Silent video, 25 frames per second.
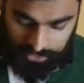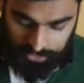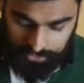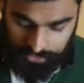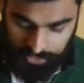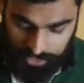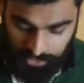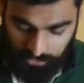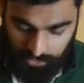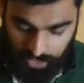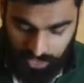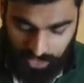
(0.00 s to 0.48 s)

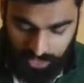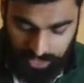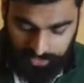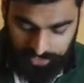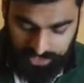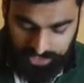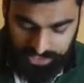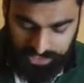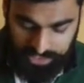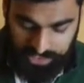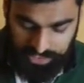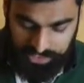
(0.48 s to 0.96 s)
there are
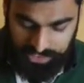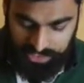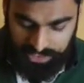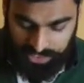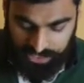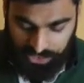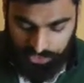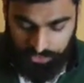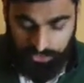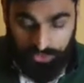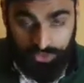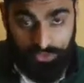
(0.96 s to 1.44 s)
other teas
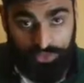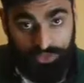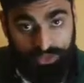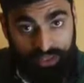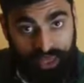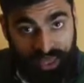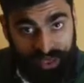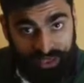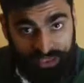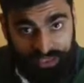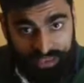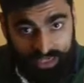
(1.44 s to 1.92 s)
that you
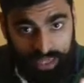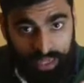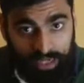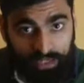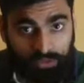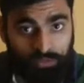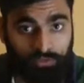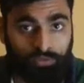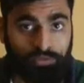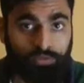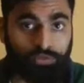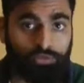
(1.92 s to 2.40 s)
then
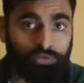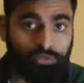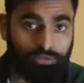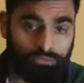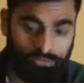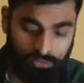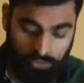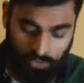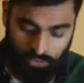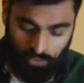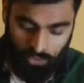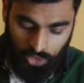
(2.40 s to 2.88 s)
tend to
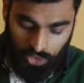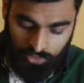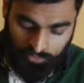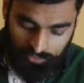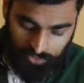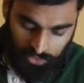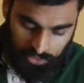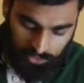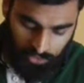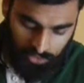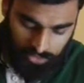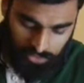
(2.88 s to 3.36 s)

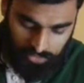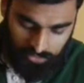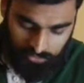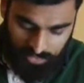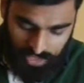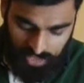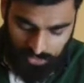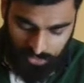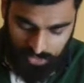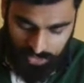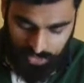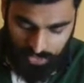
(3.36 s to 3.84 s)
overlook, and
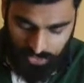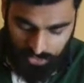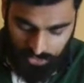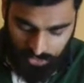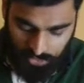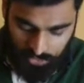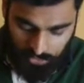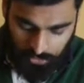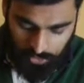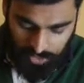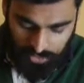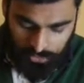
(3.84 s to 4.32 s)
maybe
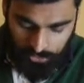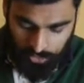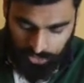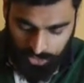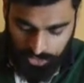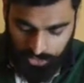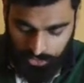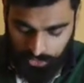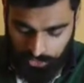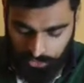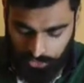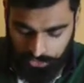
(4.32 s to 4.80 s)
you might
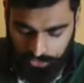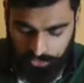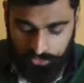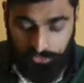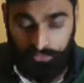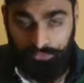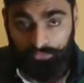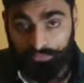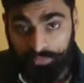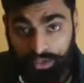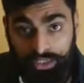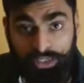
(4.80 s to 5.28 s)
bring your
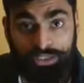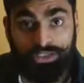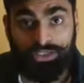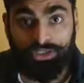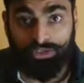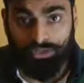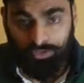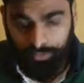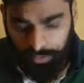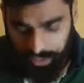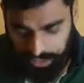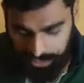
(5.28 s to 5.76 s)
own
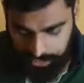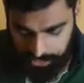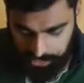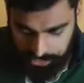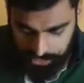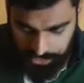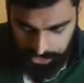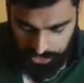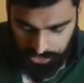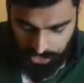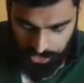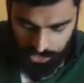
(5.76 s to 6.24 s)
personal
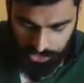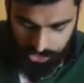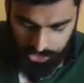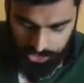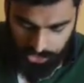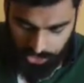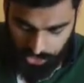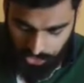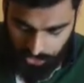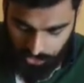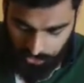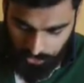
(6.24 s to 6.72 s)
bias.
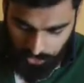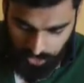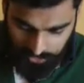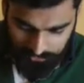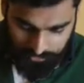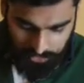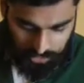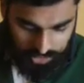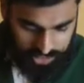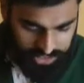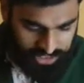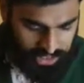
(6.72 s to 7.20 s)
So
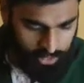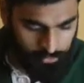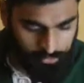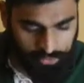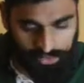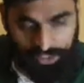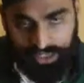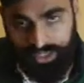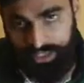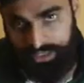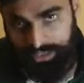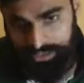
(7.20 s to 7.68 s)
I've got
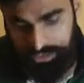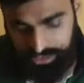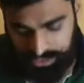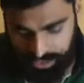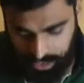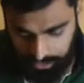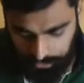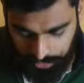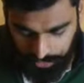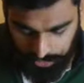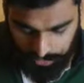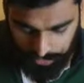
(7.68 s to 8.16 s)
sample A and
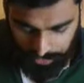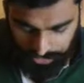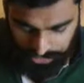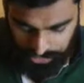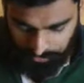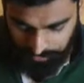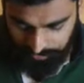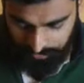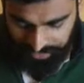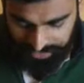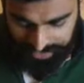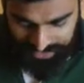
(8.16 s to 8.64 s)
sample
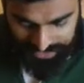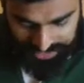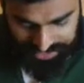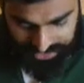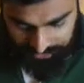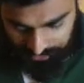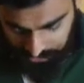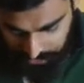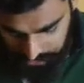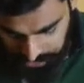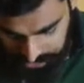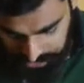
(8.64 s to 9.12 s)
B. Let's
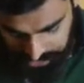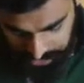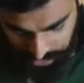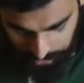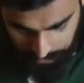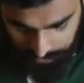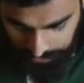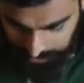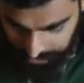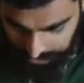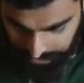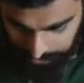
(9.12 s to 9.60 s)
have a look at
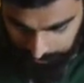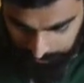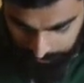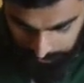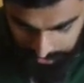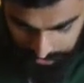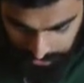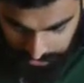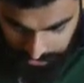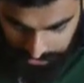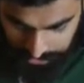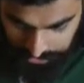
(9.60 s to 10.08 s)
sample A.
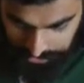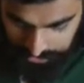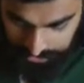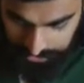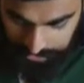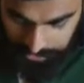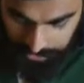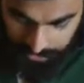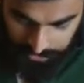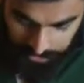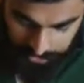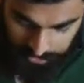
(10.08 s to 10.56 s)

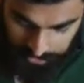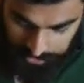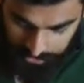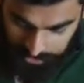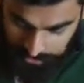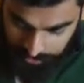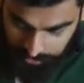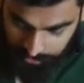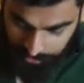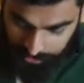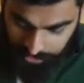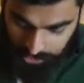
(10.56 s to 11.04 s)

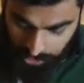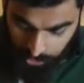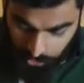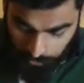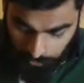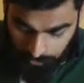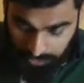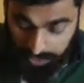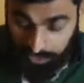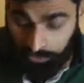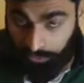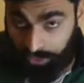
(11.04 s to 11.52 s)

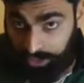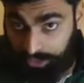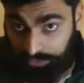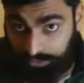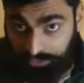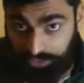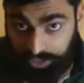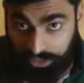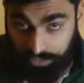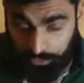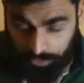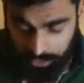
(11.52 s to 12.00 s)
BOP grade
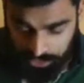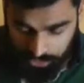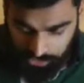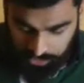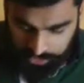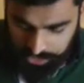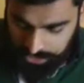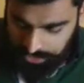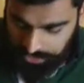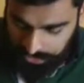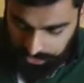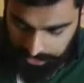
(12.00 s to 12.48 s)
of tea we're
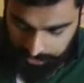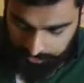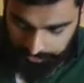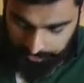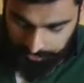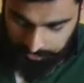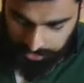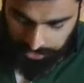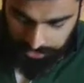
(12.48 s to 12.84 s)
using here.